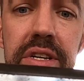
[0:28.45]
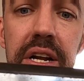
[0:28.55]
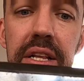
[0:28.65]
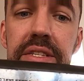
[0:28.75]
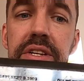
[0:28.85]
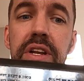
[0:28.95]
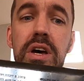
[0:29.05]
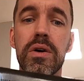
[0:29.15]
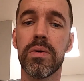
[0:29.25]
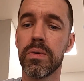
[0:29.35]
Kind of lets it
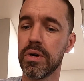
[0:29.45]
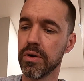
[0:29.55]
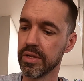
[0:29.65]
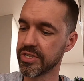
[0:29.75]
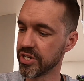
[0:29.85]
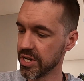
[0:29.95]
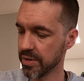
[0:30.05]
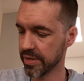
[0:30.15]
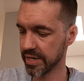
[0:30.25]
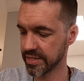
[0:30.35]
know. I'll let you
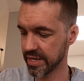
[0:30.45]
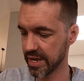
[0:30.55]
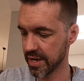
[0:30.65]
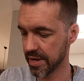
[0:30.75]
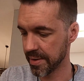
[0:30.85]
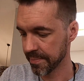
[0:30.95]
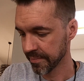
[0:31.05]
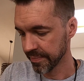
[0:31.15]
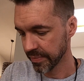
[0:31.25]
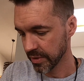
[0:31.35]
know that it's a
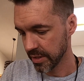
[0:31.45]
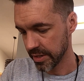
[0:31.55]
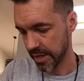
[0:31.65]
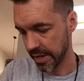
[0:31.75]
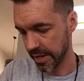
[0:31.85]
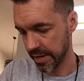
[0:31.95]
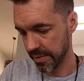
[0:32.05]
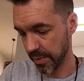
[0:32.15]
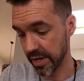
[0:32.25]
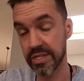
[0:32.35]

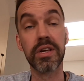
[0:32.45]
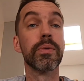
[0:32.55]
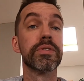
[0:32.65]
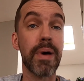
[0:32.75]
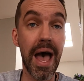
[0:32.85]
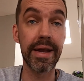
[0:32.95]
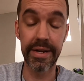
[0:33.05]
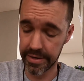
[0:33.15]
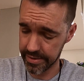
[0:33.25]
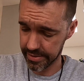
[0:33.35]
it was
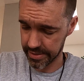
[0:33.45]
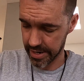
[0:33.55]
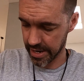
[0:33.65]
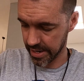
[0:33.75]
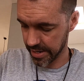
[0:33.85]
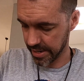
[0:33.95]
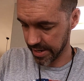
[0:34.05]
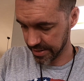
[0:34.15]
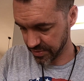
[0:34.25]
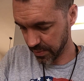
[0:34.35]
patented,
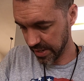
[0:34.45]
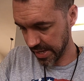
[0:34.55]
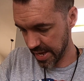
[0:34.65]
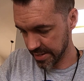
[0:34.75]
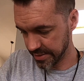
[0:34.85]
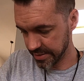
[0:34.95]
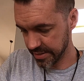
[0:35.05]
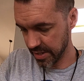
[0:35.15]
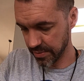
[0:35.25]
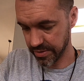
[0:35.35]
as well
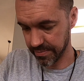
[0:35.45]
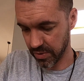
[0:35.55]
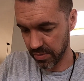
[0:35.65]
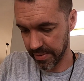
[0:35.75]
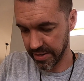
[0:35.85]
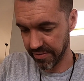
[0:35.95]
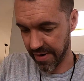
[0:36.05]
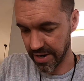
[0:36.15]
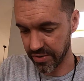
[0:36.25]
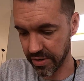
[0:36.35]
as some Colt
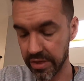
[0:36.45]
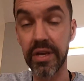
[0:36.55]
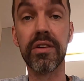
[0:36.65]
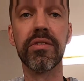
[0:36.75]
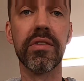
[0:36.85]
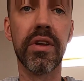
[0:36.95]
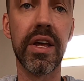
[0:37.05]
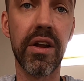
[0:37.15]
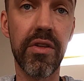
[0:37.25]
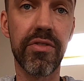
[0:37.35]
manufacturing things
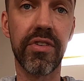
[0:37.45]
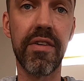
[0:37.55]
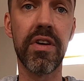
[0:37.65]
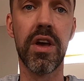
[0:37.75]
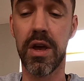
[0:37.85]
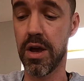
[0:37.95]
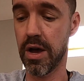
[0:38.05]
and other stuff.